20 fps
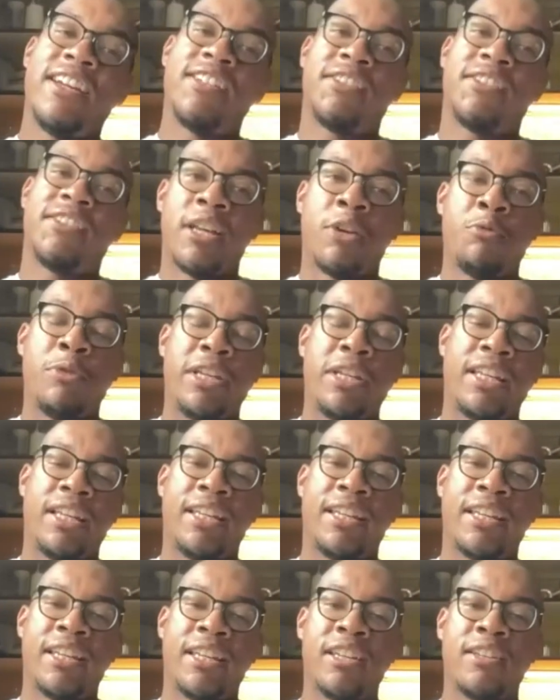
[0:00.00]
answer that we
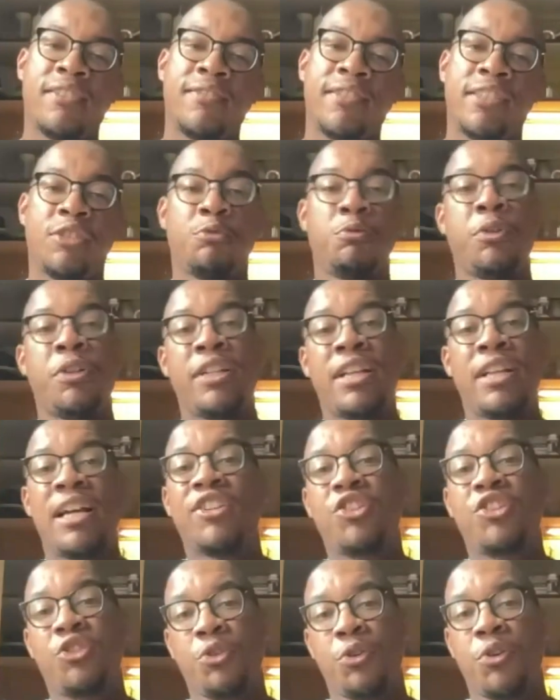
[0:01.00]
can give is we're
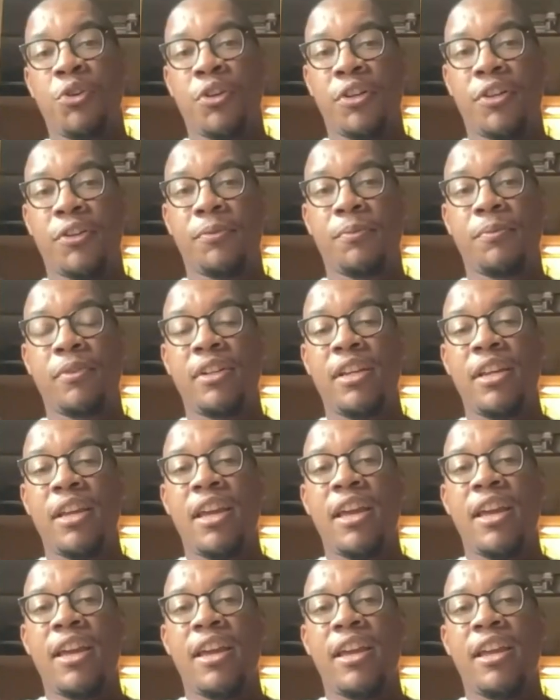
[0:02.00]
not sure.
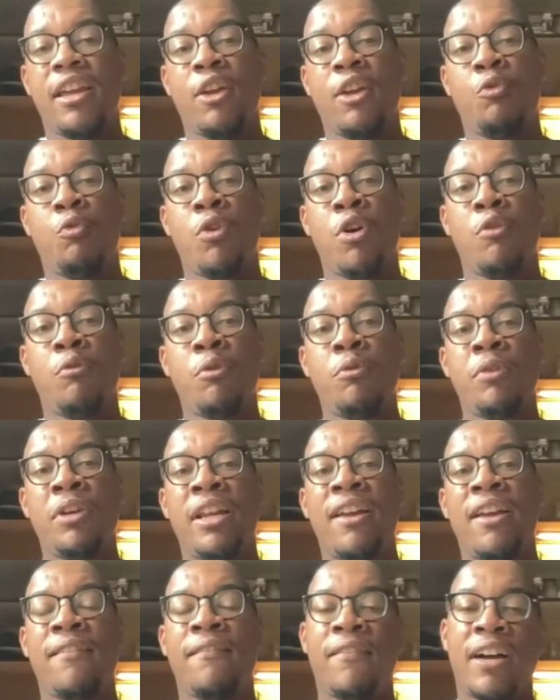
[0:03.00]
And what we
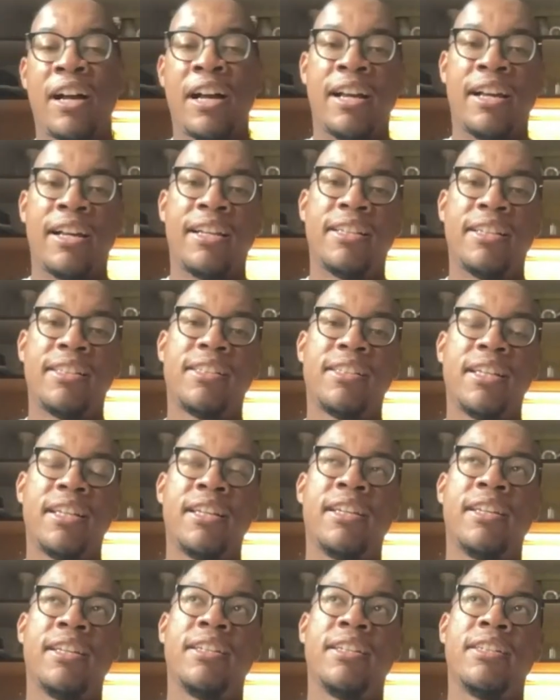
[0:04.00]
would advise
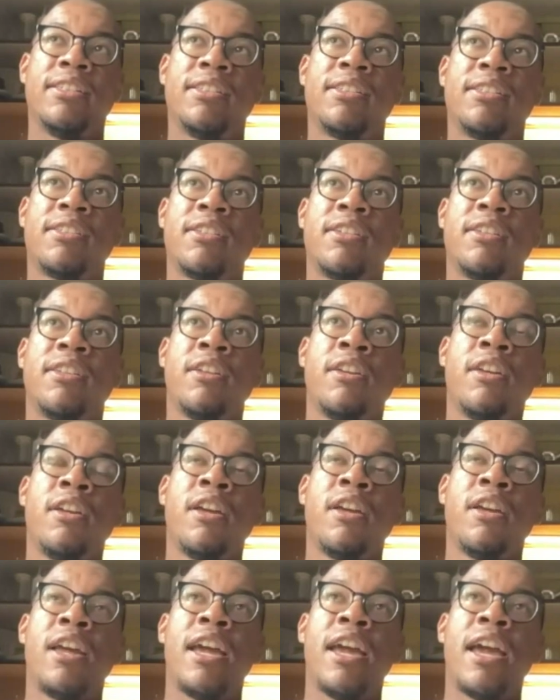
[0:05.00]
is
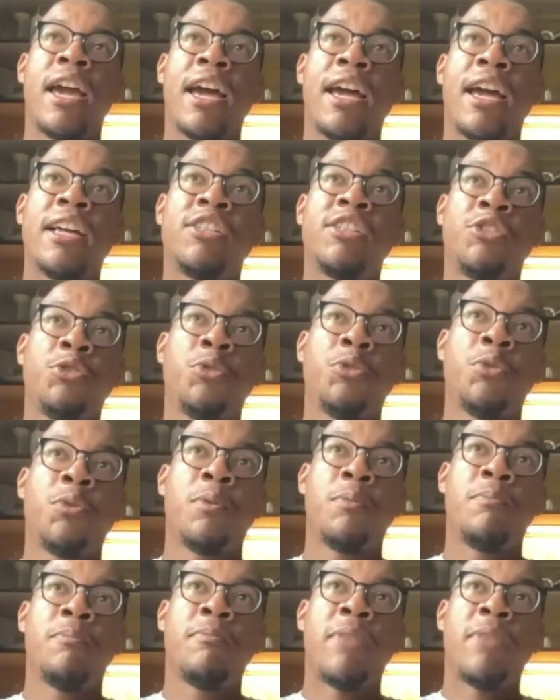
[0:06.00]
as
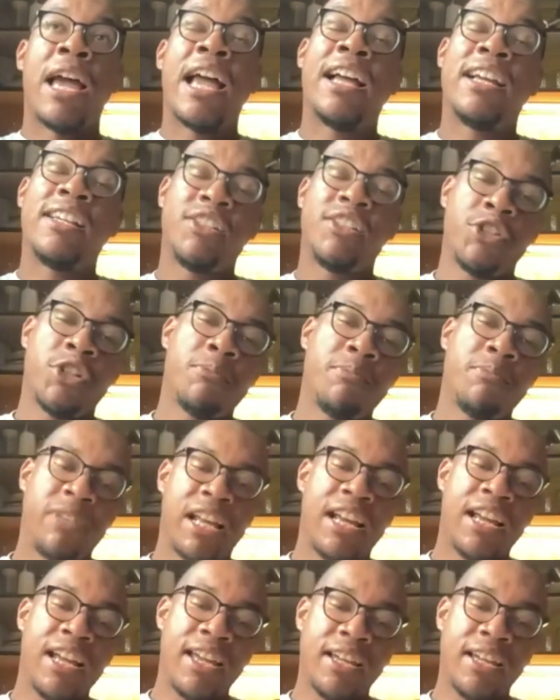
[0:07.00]
you're
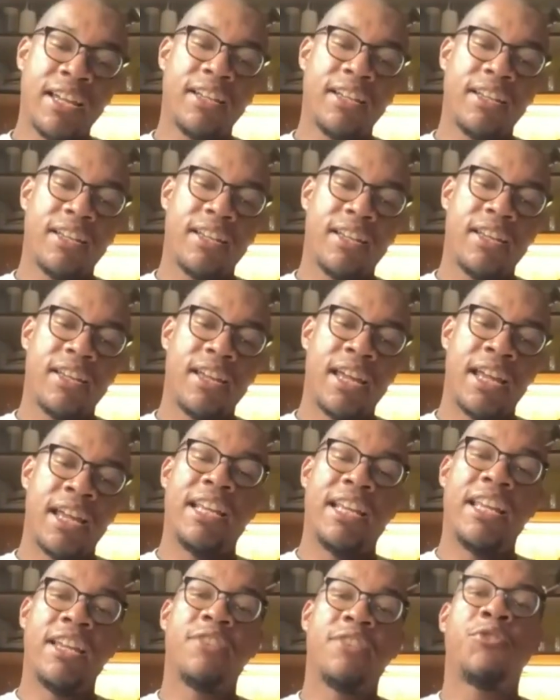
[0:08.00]
applying,
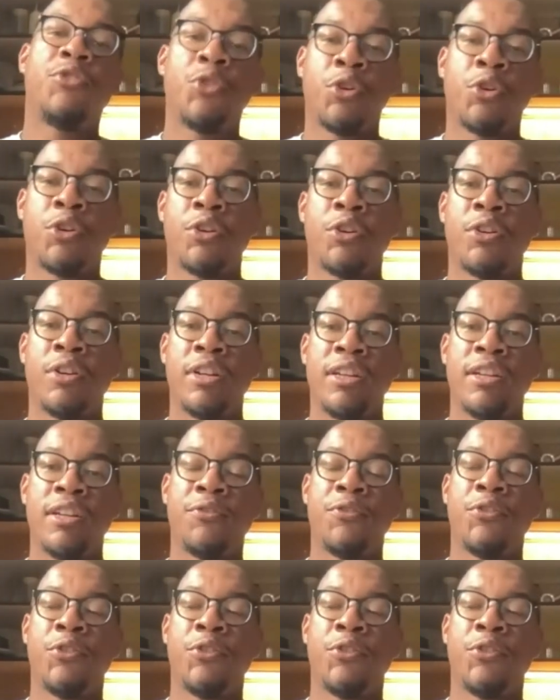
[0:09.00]
and if you're